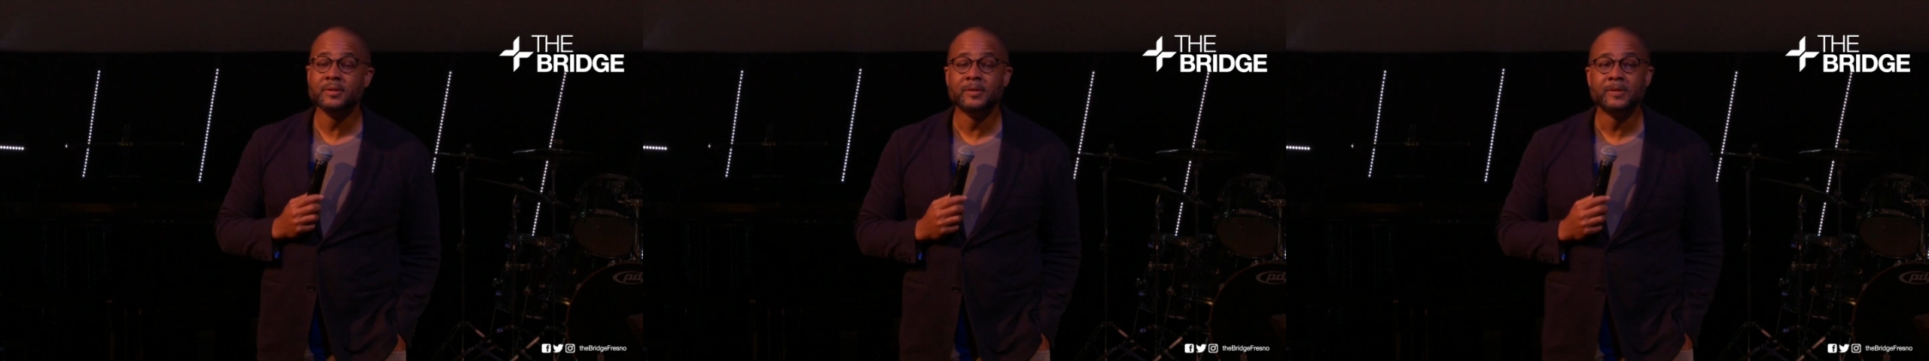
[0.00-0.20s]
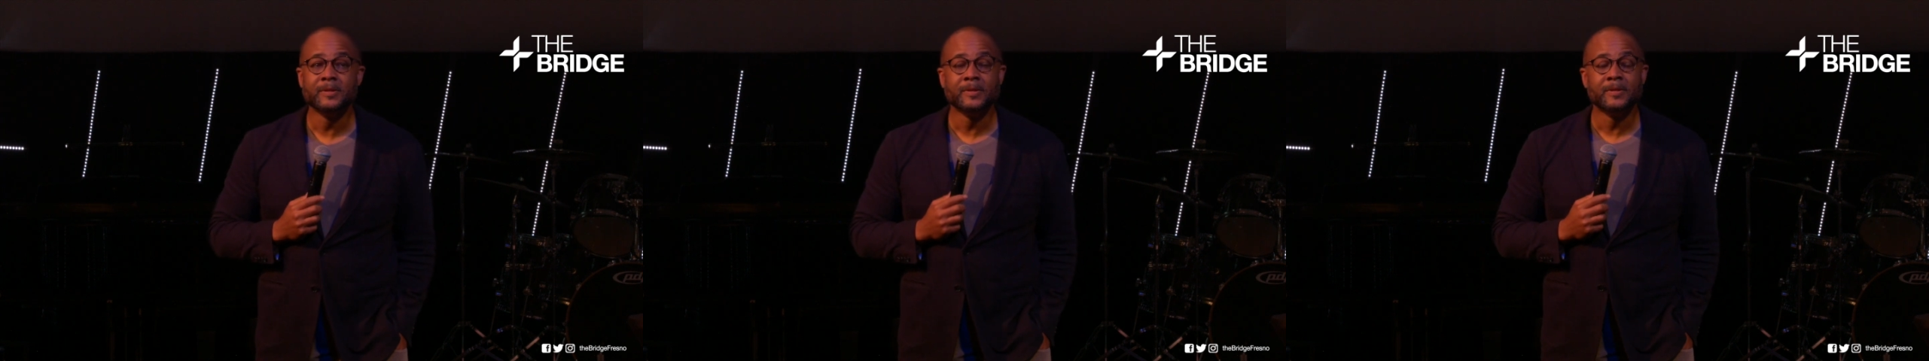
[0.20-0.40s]

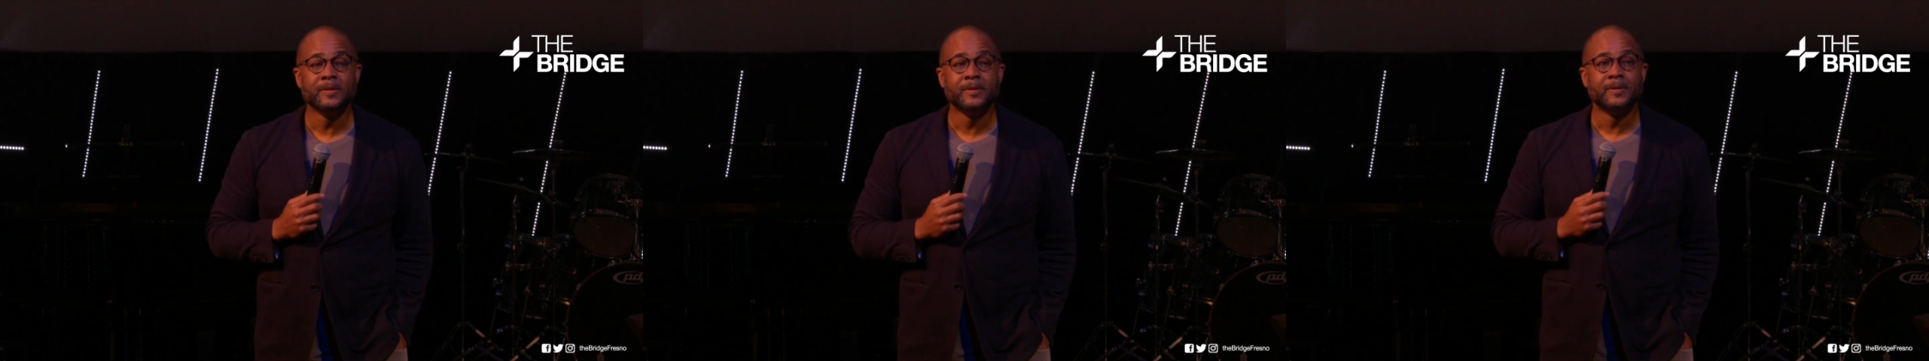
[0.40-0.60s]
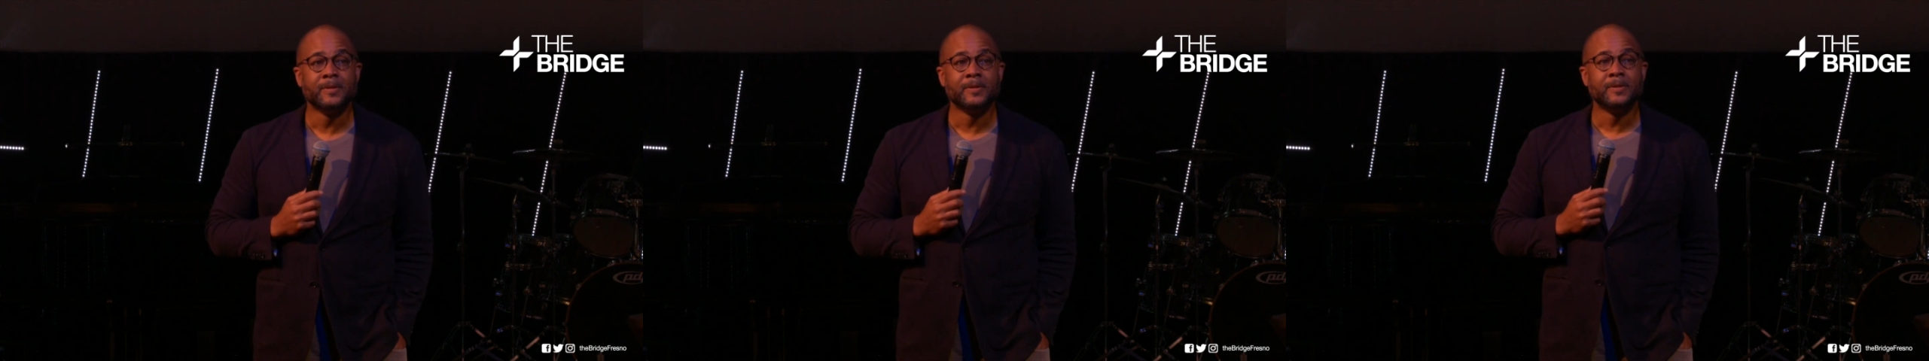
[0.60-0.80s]

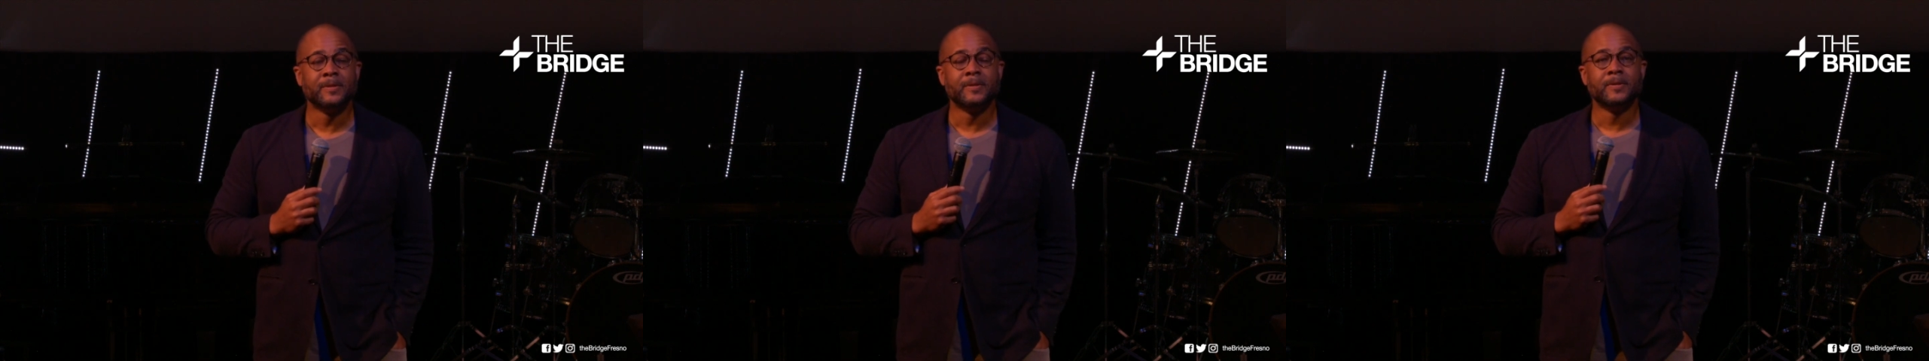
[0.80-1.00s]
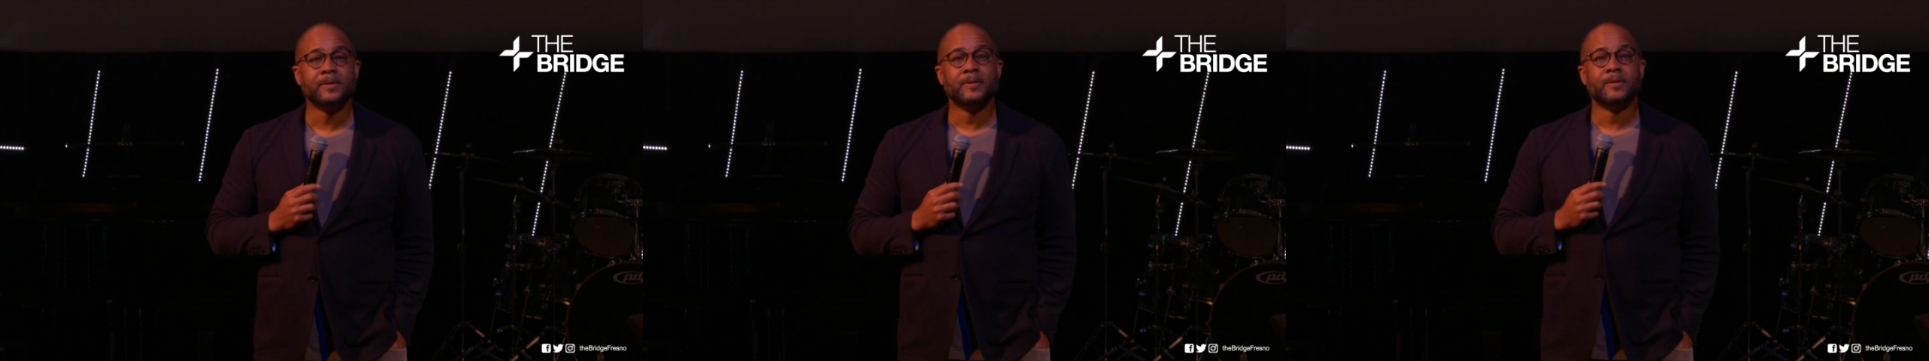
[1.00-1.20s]

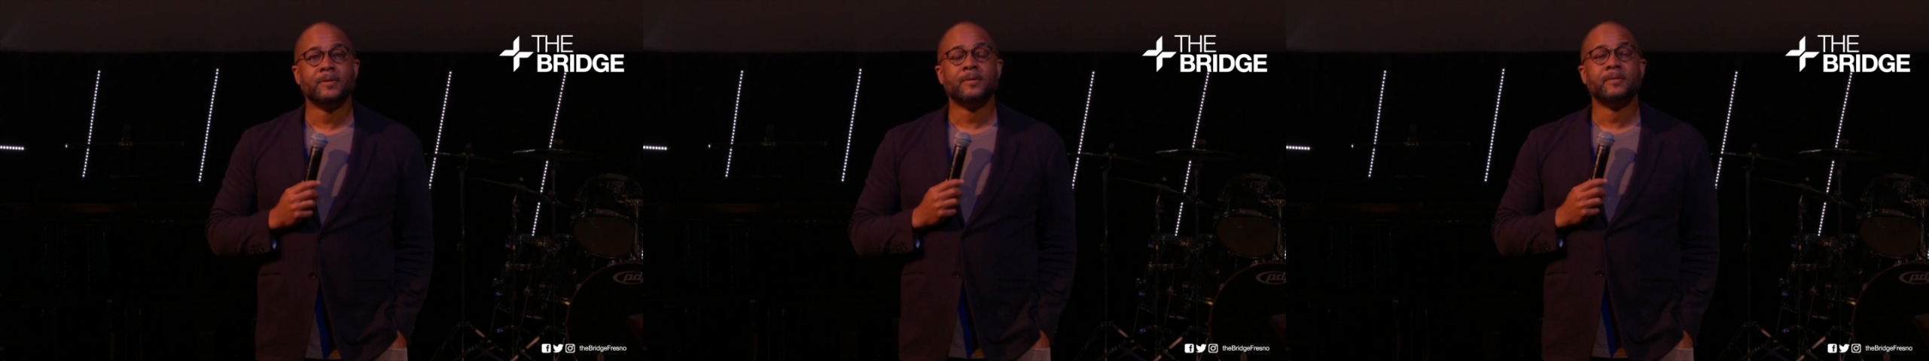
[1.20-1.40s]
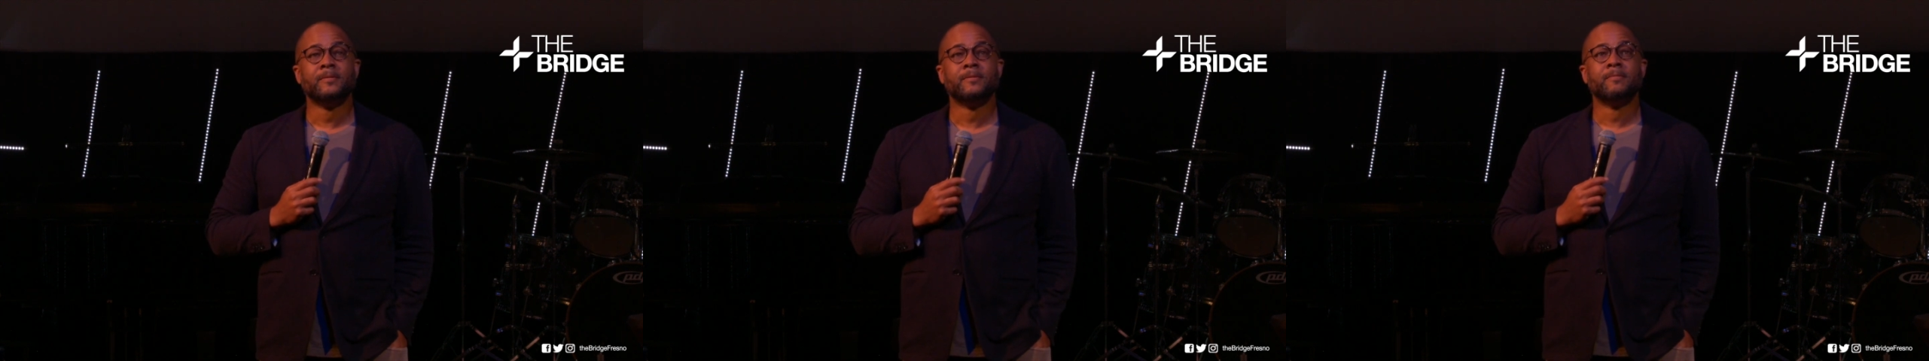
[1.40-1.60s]

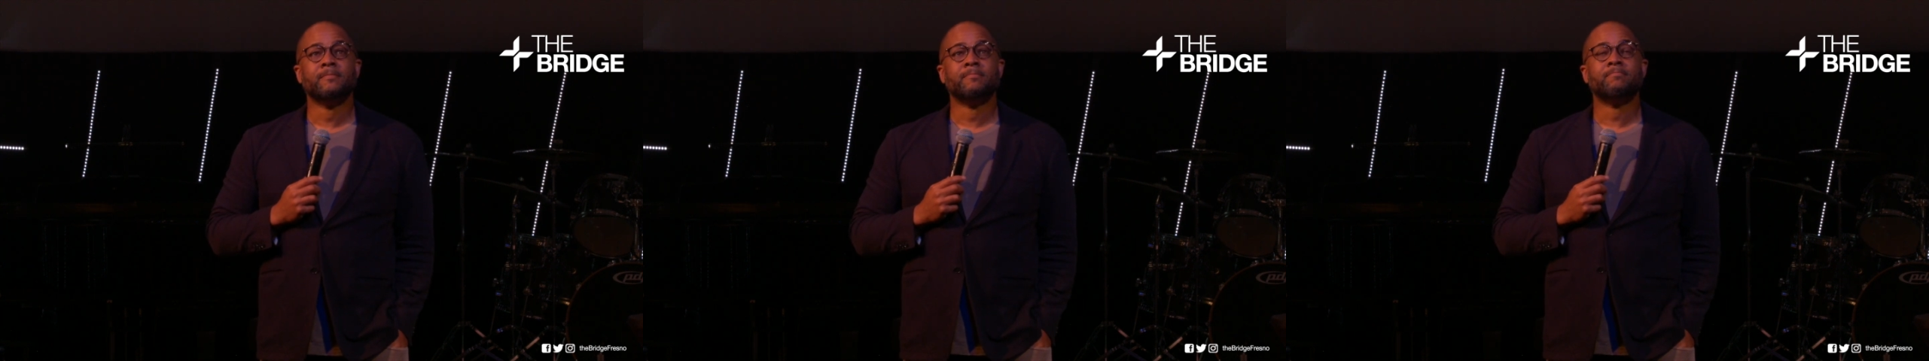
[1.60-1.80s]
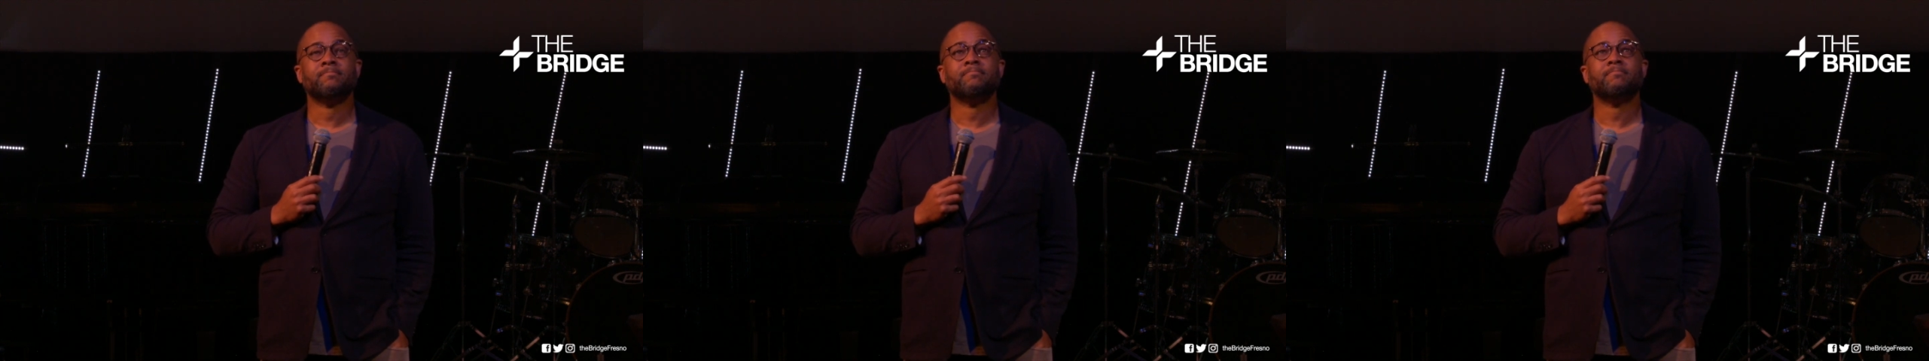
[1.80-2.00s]

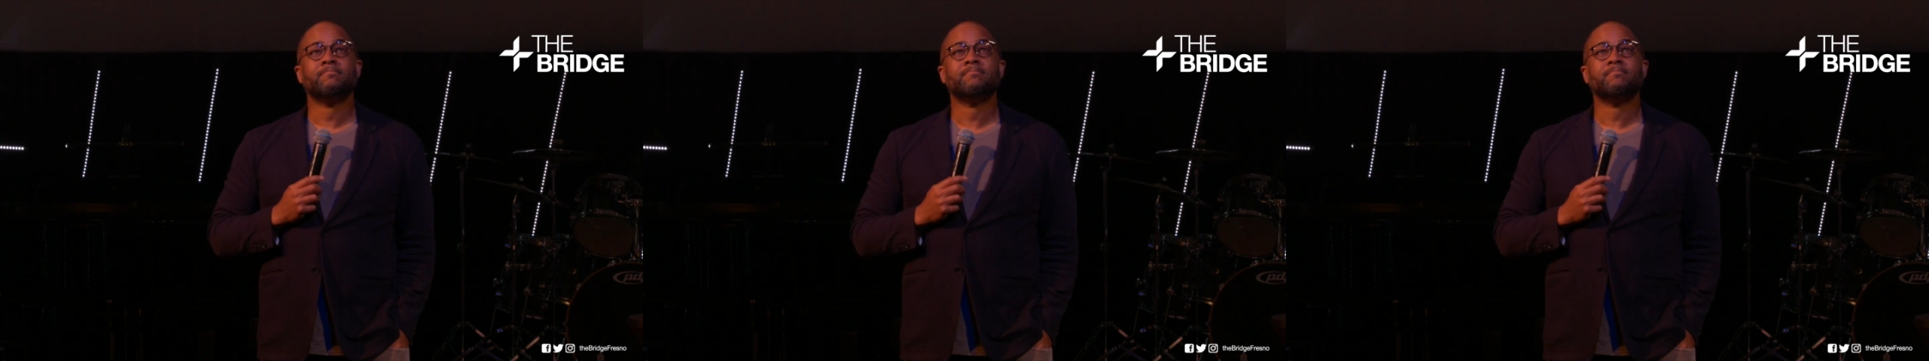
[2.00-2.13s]
(silence)